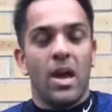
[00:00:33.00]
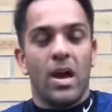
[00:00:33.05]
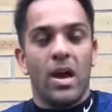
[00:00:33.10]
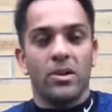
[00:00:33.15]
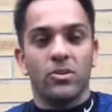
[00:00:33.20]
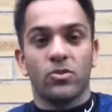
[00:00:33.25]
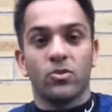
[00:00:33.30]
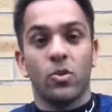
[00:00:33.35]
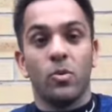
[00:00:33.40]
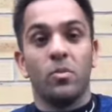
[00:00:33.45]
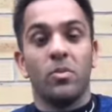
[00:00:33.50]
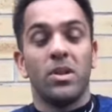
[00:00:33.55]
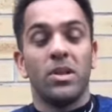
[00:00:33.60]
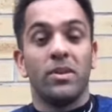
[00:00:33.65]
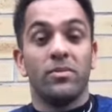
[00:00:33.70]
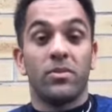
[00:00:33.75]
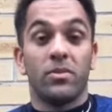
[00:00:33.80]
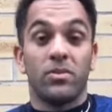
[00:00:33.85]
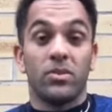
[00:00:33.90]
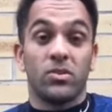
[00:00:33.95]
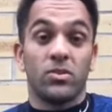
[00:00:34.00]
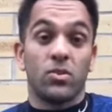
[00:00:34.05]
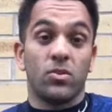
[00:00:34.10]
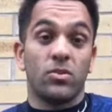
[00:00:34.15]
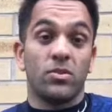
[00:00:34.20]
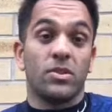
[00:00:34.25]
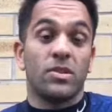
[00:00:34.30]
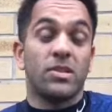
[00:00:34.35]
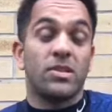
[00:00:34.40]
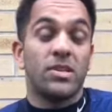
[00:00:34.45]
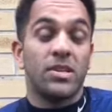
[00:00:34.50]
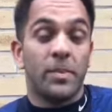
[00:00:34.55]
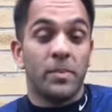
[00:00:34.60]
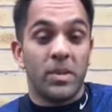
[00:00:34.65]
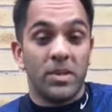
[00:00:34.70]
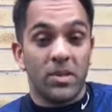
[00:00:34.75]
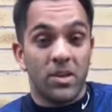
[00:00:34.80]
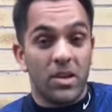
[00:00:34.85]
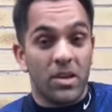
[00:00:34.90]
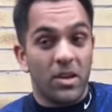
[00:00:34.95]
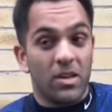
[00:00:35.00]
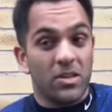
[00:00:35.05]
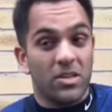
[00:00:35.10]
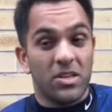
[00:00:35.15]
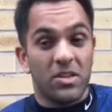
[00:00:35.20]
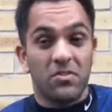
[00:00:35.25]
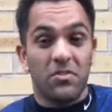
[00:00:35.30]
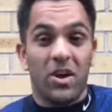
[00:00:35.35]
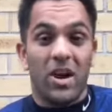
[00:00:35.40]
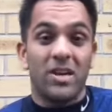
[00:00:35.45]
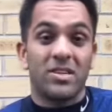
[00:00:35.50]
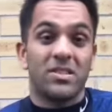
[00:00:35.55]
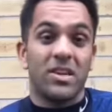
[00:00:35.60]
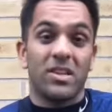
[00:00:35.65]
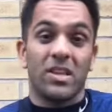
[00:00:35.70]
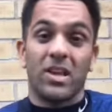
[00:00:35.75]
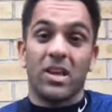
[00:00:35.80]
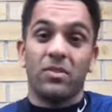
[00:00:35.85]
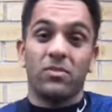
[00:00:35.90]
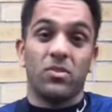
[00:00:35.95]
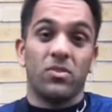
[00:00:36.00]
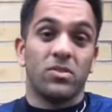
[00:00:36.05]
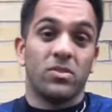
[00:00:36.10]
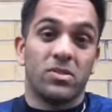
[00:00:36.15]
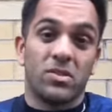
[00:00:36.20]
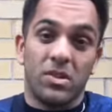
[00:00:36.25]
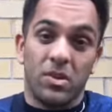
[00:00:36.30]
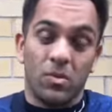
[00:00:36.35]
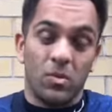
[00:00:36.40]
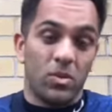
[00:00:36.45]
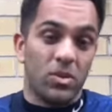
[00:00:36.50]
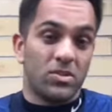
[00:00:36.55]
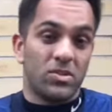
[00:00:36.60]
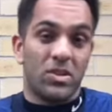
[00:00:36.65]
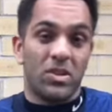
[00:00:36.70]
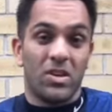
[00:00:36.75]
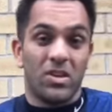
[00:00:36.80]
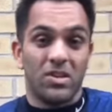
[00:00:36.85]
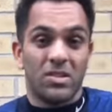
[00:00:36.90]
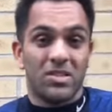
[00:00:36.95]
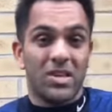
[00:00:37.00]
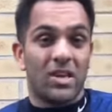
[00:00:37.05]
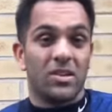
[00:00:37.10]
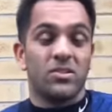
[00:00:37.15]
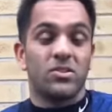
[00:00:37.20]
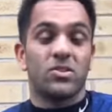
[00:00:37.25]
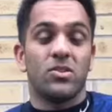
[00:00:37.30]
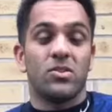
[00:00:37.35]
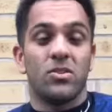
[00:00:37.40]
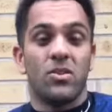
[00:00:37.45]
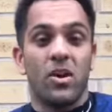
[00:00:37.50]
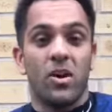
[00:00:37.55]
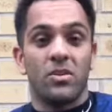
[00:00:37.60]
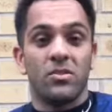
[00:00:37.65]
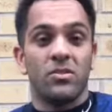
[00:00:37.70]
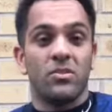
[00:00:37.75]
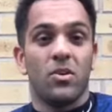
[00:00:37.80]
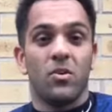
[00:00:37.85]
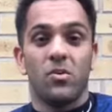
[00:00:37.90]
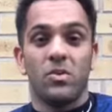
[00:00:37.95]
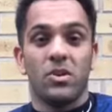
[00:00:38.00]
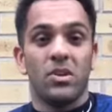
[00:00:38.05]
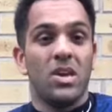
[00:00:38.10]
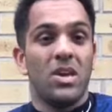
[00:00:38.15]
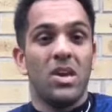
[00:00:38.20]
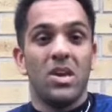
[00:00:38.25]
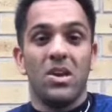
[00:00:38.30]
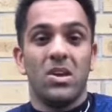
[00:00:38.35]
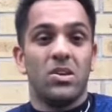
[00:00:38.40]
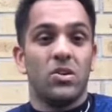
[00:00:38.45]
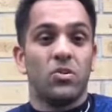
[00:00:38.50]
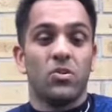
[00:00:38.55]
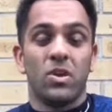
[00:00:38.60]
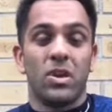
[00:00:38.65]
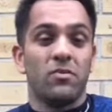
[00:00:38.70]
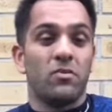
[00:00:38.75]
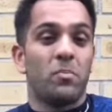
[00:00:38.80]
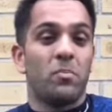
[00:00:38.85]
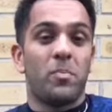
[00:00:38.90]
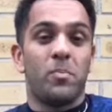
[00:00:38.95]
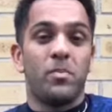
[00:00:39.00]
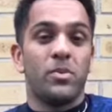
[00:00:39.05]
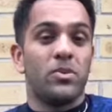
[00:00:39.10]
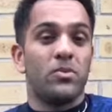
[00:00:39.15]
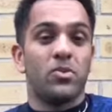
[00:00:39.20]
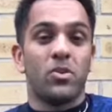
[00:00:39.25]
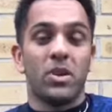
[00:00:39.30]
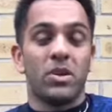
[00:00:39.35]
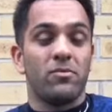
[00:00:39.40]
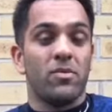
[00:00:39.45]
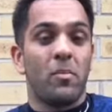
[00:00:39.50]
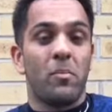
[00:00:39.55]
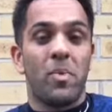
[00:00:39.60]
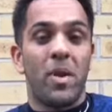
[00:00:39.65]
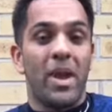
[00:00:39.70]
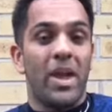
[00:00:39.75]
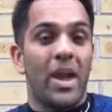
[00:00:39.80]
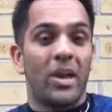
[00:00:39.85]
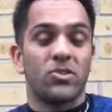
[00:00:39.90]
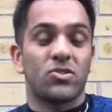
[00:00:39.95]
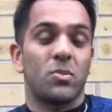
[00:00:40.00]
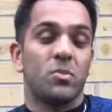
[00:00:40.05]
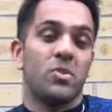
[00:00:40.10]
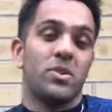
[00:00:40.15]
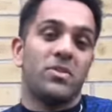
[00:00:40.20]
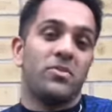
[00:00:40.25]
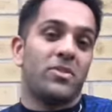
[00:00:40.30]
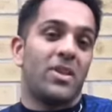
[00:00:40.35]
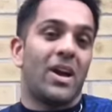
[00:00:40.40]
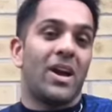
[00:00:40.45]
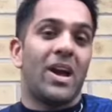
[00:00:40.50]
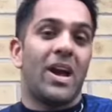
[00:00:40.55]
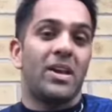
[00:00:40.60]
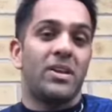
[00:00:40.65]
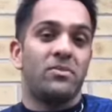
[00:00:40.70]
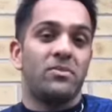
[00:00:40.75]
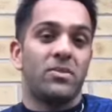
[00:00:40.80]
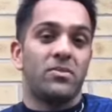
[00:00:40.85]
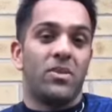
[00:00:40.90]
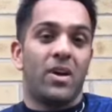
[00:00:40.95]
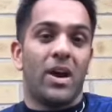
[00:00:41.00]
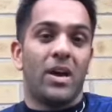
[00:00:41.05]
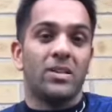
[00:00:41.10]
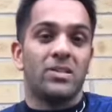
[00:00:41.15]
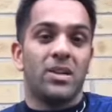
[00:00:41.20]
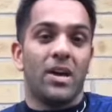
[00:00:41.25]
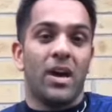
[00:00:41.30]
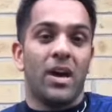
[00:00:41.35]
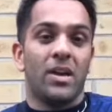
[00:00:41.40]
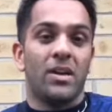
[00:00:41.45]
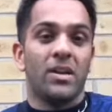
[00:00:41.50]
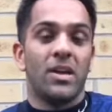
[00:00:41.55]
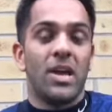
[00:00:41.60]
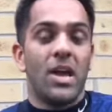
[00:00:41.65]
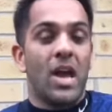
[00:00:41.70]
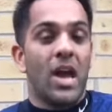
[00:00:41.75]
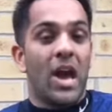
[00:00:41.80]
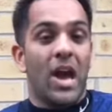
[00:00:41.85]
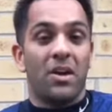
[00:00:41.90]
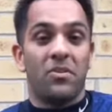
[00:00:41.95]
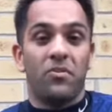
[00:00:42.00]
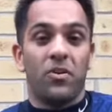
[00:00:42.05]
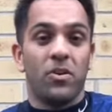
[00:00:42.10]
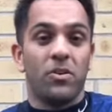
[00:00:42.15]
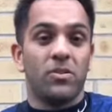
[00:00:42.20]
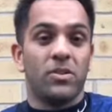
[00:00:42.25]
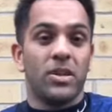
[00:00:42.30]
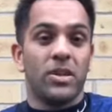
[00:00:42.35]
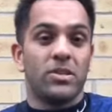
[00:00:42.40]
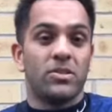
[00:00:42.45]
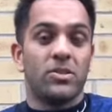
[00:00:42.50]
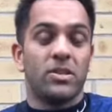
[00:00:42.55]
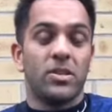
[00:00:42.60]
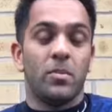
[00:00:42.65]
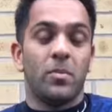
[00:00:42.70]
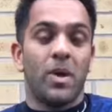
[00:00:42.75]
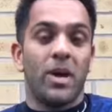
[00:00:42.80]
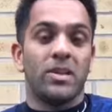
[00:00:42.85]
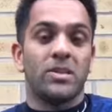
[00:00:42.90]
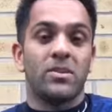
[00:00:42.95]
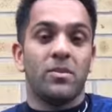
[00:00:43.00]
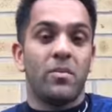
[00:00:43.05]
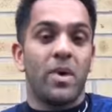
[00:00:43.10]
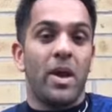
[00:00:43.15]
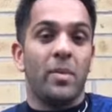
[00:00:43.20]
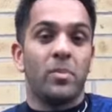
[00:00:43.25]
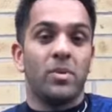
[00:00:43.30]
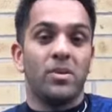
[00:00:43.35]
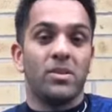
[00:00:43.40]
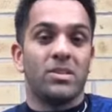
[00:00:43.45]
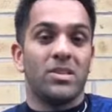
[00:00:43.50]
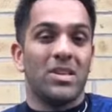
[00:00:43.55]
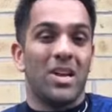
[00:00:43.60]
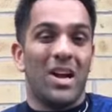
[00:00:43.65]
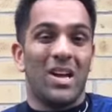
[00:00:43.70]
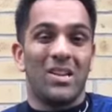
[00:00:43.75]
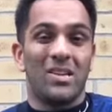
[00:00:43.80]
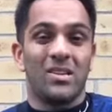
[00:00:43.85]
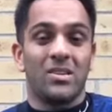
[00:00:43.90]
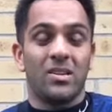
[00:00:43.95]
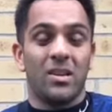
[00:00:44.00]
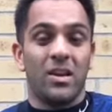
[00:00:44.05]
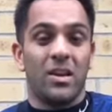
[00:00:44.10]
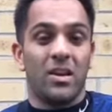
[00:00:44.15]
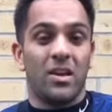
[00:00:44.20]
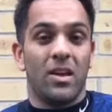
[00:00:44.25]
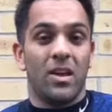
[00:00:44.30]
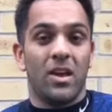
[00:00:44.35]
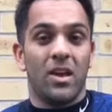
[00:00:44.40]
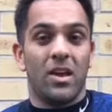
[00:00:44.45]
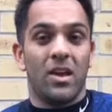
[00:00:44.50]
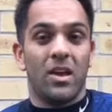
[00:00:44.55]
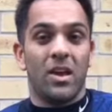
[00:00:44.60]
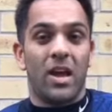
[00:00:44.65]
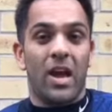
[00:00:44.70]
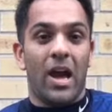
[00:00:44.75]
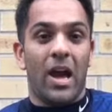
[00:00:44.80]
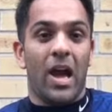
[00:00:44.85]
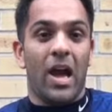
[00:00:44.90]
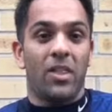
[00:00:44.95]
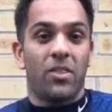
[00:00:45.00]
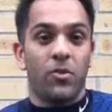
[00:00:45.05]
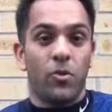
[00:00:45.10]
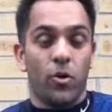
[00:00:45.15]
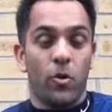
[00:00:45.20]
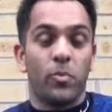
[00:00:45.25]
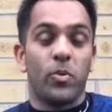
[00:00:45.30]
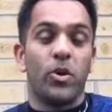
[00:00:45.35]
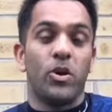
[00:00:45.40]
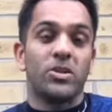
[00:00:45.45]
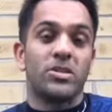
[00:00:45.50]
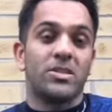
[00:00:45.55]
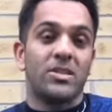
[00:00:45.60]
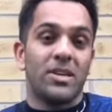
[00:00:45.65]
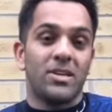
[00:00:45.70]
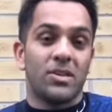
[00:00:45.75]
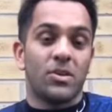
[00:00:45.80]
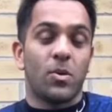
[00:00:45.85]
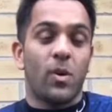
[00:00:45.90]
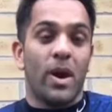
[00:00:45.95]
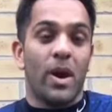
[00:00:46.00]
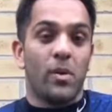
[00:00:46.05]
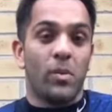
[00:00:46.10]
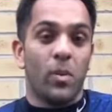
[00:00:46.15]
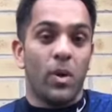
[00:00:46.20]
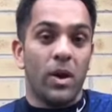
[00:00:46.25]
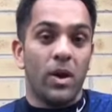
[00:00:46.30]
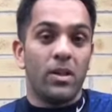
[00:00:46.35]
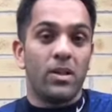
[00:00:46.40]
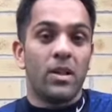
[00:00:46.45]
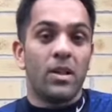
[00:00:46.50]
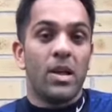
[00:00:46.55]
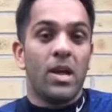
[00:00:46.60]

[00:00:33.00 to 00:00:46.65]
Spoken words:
I just couldn't believe the results. I mean, the advice that they give us was second to none. You know, you couldn't even pay extra money for that kind of advice. And I followed it to the best of my ability, and I thought personally I did quite well.